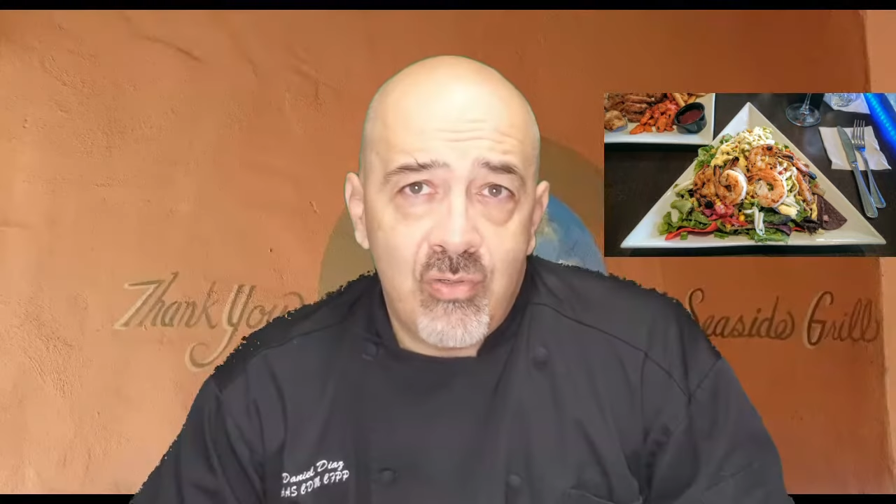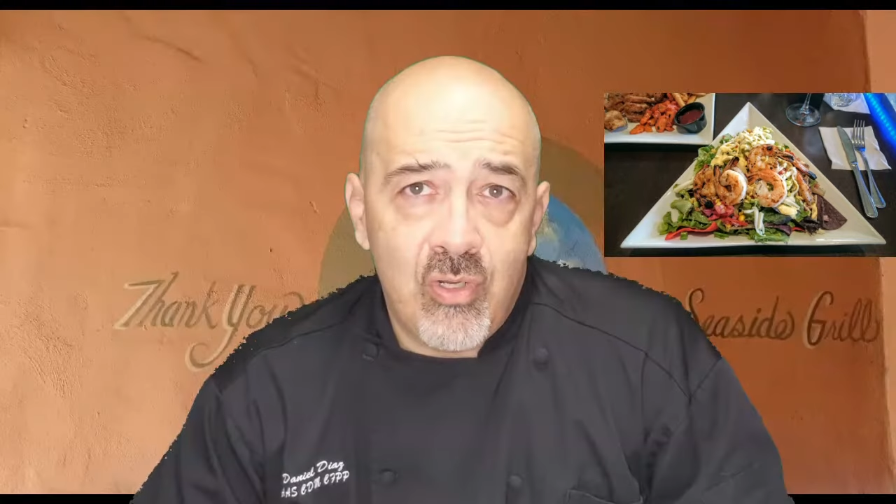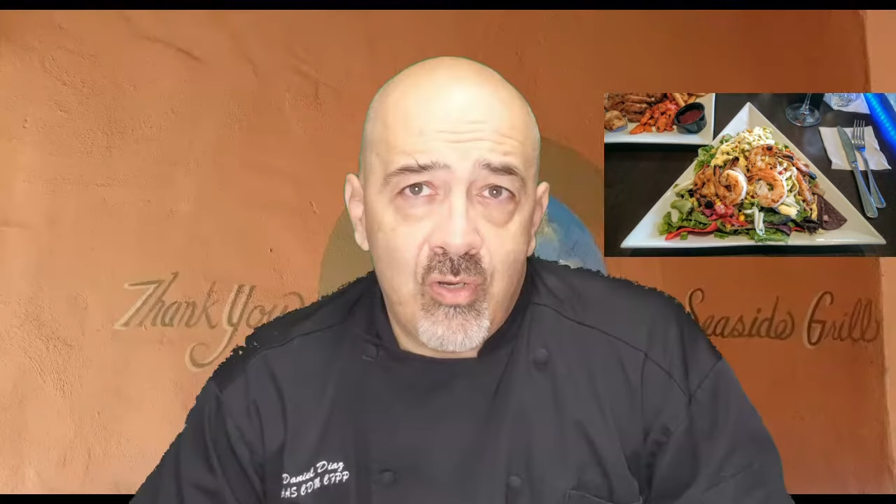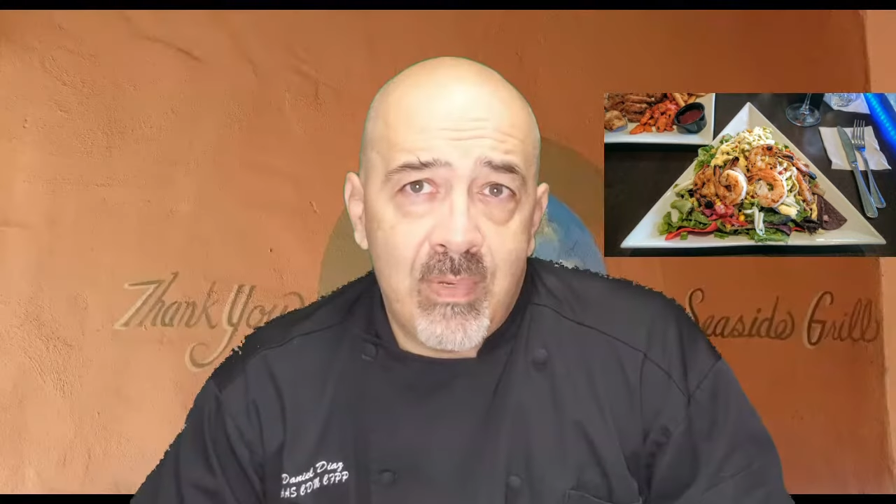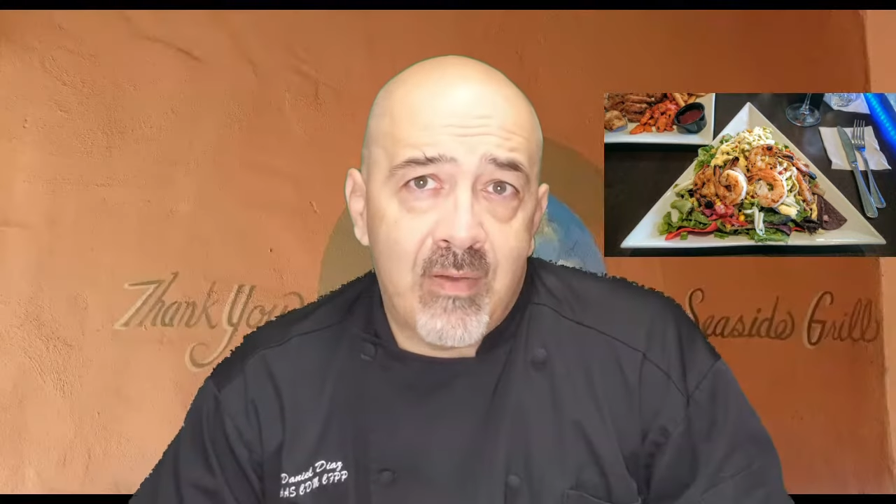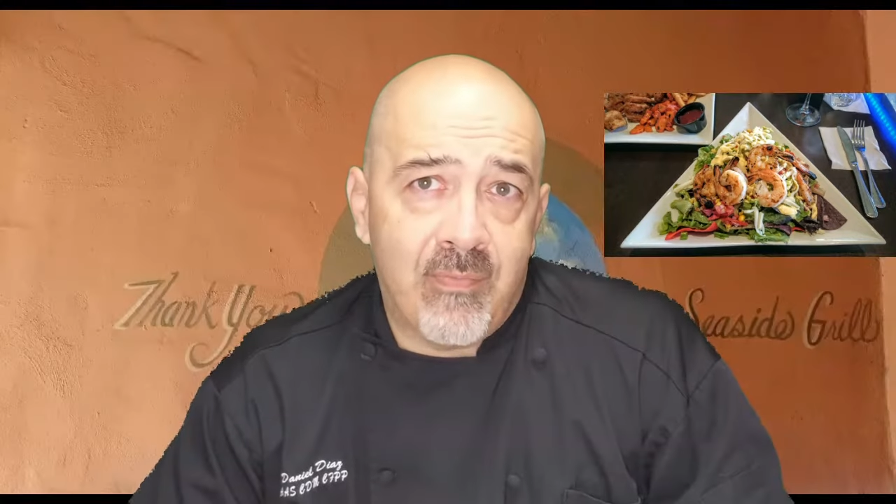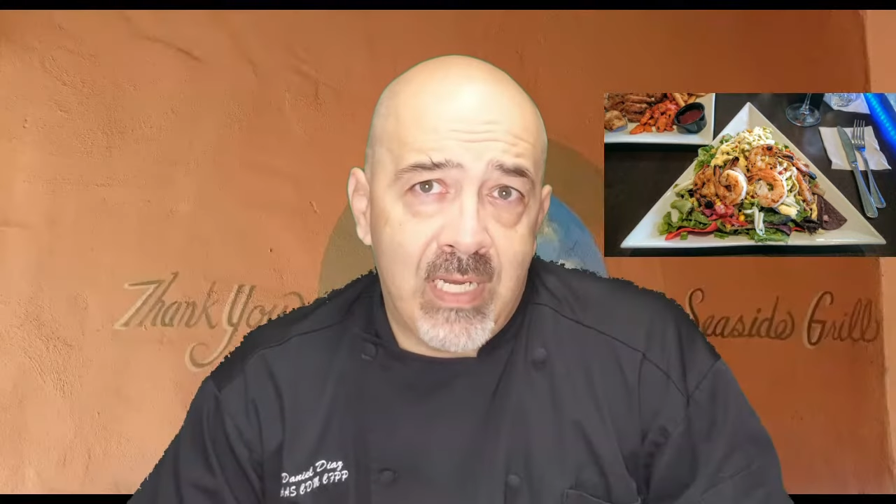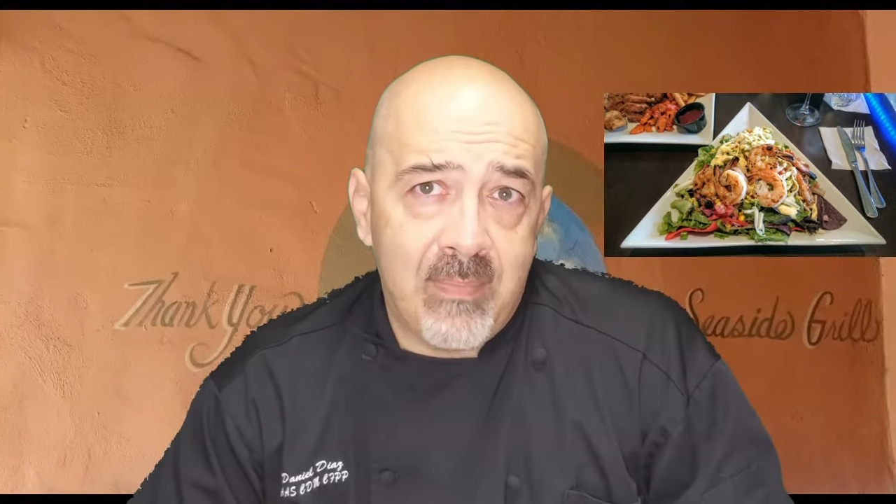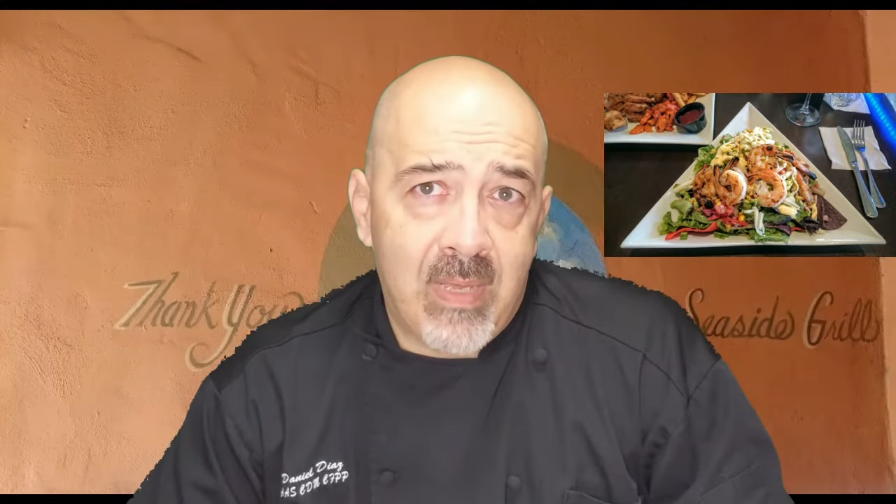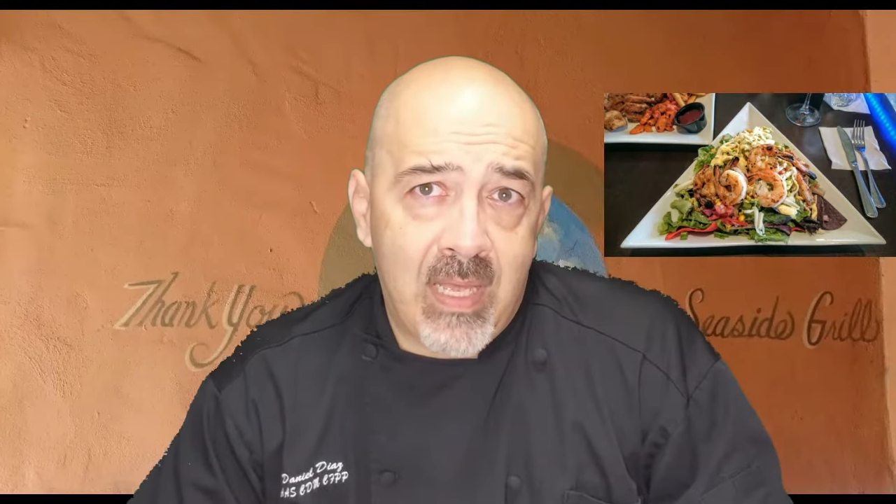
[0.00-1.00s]
you know by
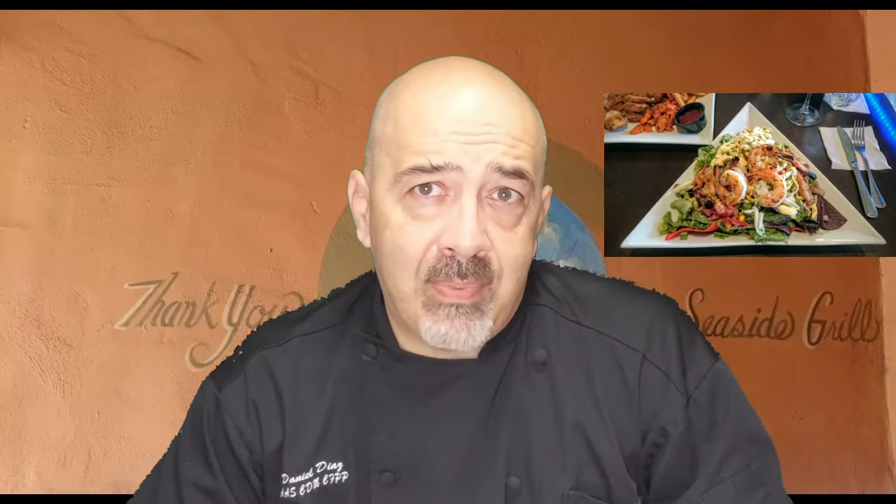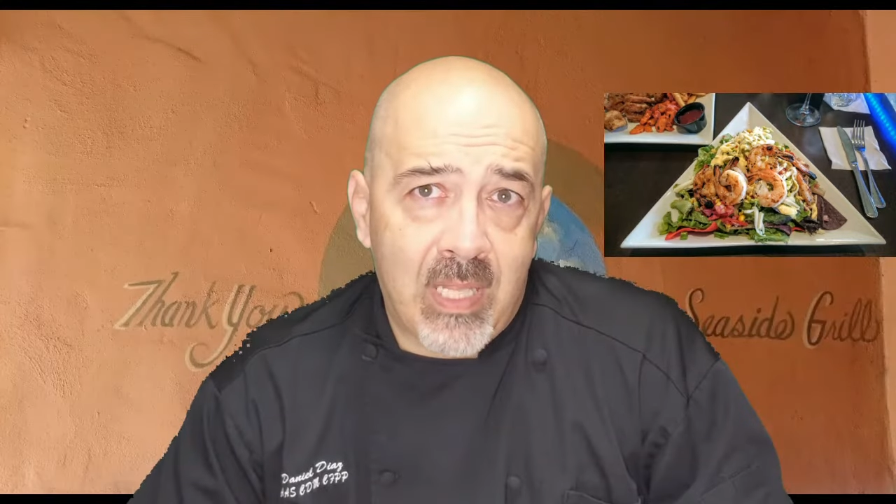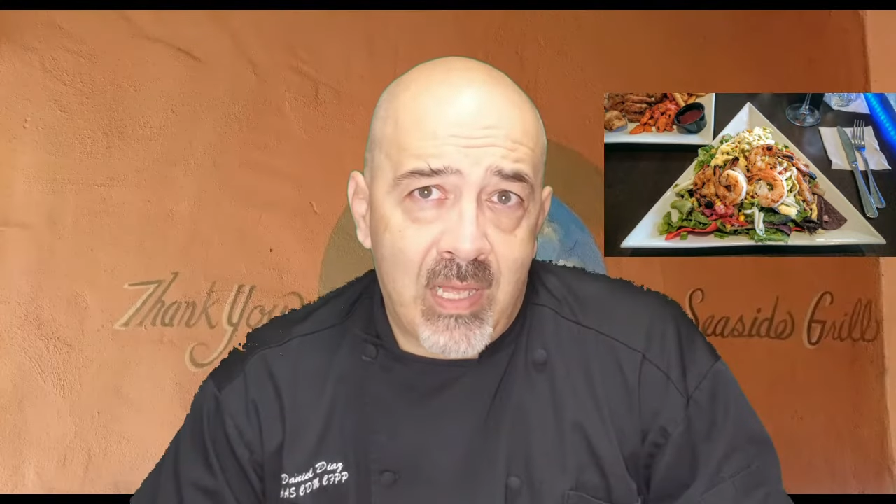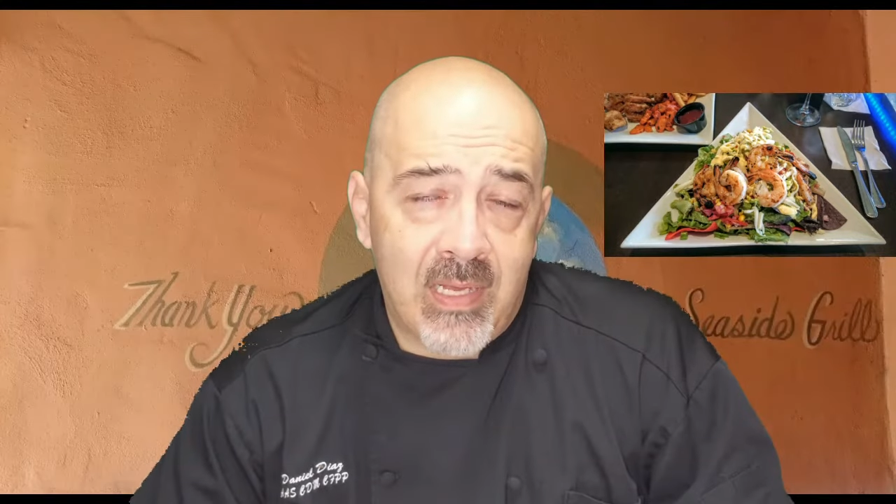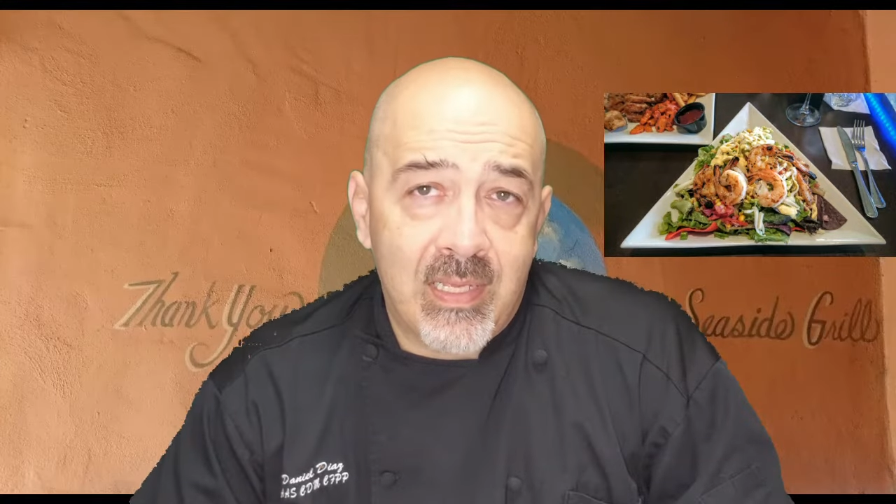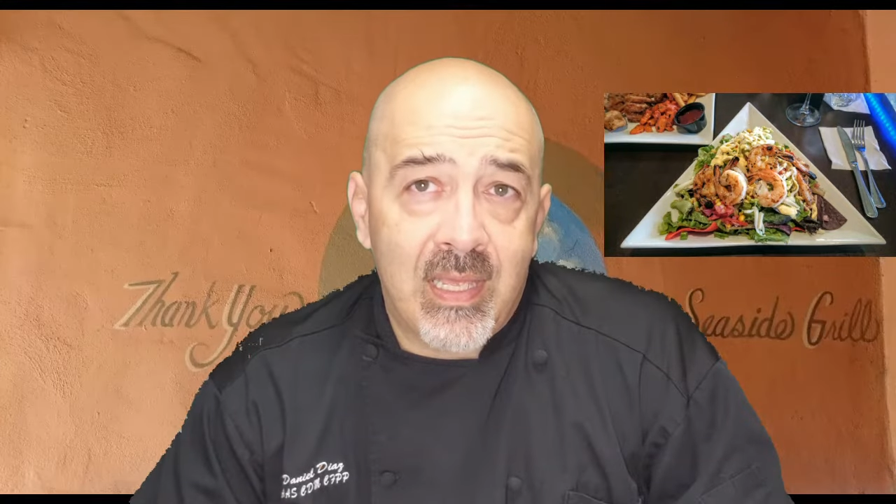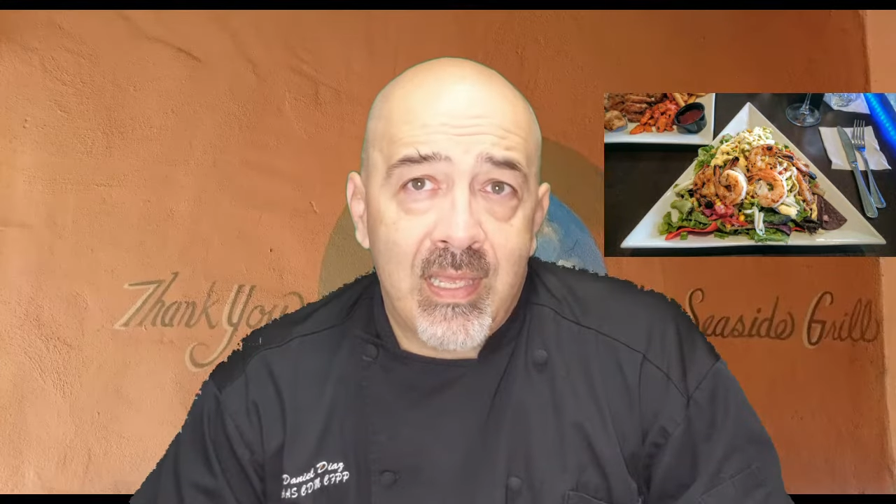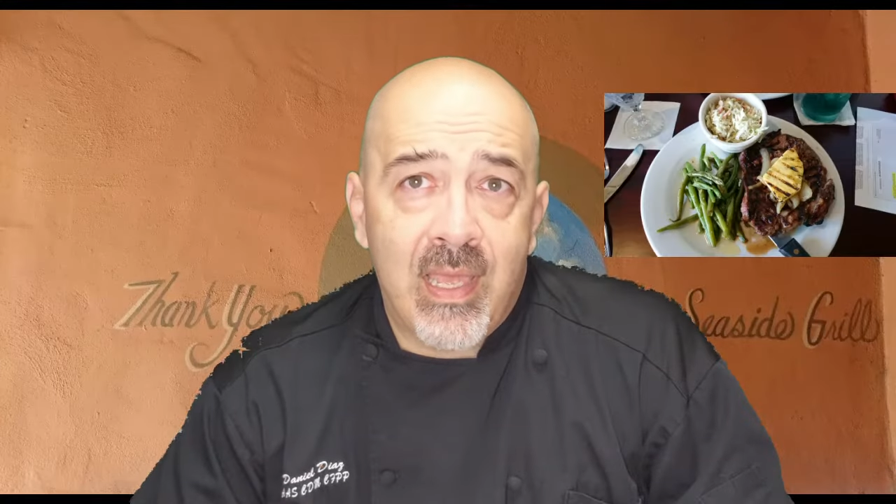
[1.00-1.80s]
reading my blog